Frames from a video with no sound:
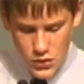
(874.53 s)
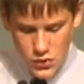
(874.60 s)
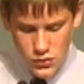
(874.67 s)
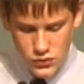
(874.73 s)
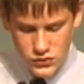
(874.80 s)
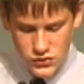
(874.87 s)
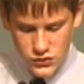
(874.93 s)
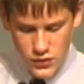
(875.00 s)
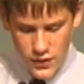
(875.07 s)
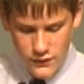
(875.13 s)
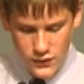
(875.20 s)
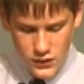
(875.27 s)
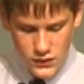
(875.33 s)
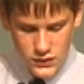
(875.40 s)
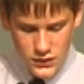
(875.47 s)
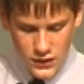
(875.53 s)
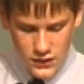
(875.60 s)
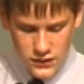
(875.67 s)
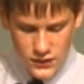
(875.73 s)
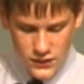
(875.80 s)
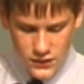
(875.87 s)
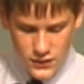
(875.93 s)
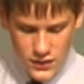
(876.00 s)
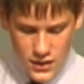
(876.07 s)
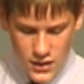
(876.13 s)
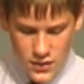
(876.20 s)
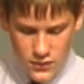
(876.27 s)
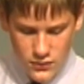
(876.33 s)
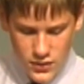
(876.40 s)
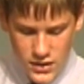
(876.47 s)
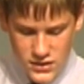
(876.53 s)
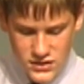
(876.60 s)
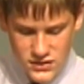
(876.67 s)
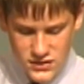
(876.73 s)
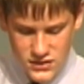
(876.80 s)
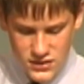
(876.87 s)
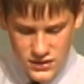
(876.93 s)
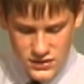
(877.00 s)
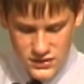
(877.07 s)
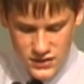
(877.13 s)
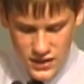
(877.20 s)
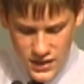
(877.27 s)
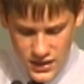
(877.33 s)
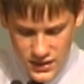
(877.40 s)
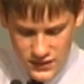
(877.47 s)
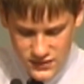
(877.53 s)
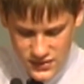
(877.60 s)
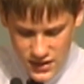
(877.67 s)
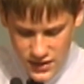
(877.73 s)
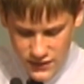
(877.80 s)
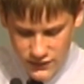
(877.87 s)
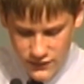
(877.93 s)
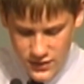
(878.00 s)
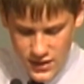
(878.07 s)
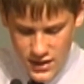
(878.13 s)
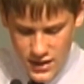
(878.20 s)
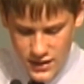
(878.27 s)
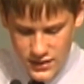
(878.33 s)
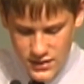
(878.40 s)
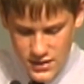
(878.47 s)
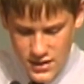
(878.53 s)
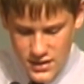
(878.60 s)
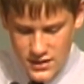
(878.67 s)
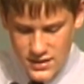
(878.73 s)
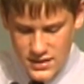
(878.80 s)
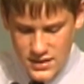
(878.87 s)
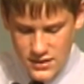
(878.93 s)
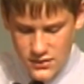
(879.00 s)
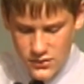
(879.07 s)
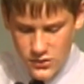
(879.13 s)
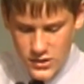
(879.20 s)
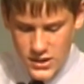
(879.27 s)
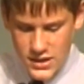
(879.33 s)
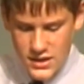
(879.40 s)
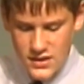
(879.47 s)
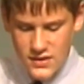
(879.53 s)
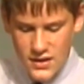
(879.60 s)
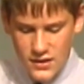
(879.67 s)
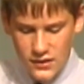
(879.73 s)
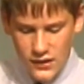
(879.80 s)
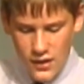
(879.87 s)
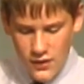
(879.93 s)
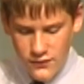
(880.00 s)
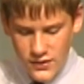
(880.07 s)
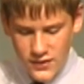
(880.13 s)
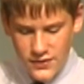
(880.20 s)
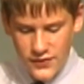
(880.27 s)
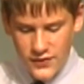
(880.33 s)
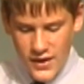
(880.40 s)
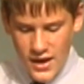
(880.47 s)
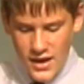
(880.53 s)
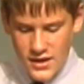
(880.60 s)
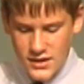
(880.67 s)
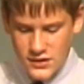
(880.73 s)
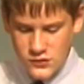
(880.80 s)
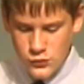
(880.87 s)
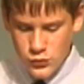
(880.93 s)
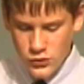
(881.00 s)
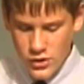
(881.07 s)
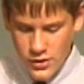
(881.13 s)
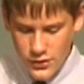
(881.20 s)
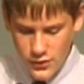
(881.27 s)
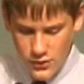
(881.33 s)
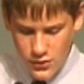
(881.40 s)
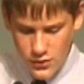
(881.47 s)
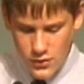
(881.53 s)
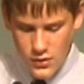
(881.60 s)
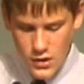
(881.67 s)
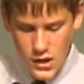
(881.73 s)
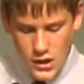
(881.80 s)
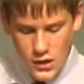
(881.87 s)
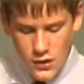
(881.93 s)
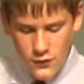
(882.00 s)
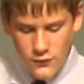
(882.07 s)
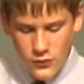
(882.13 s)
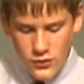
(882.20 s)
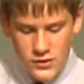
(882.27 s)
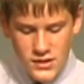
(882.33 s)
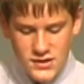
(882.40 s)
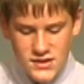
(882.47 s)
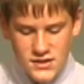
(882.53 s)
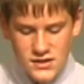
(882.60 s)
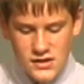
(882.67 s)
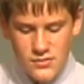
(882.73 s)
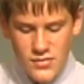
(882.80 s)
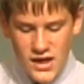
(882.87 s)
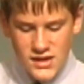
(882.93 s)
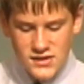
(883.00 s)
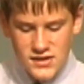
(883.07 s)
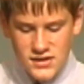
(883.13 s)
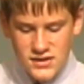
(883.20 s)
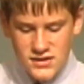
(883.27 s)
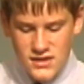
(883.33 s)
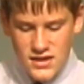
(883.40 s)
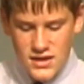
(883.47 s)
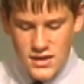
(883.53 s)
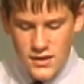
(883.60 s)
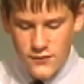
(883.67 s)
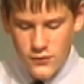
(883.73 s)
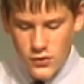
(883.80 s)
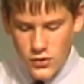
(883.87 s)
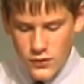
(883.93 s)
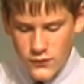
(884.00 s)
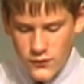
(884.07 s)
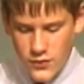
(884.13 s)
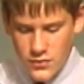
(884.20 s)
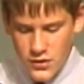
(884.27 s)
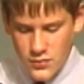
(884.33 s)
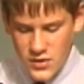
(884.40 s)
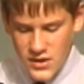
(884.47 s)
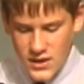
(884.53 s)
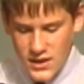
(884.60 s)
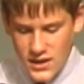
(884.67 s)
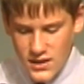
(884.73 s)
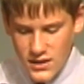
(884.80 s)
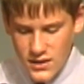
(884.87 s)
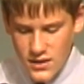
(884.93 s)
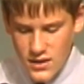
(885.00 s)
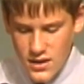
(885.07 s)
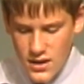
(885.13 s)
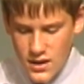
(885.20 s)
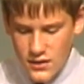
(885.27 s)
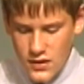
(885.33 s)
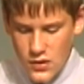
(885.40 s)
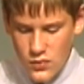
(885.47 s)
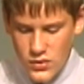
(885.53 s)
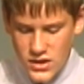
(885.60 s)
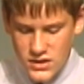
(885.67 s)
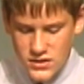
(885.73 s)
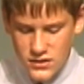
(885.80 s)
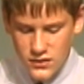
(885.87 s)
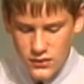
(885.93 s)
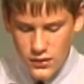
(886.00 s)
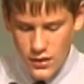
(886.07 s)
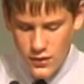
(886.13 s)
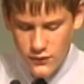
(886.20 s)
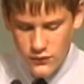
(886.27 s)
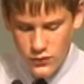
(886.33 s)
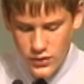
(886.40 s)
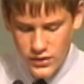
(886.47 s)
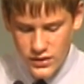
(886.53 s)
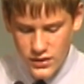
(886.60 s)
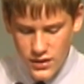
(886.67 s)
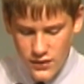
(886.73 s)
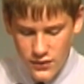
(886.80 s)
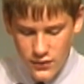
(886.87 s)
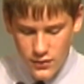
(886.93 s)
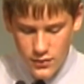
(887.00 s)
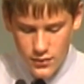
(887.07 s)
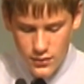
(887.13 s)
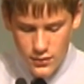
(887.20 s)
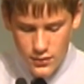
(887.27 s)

Whosoever doth not righteousness is not of God, neither he that loveth not his brother. For this is the message that ye have heard from the beginning, that we should love one another.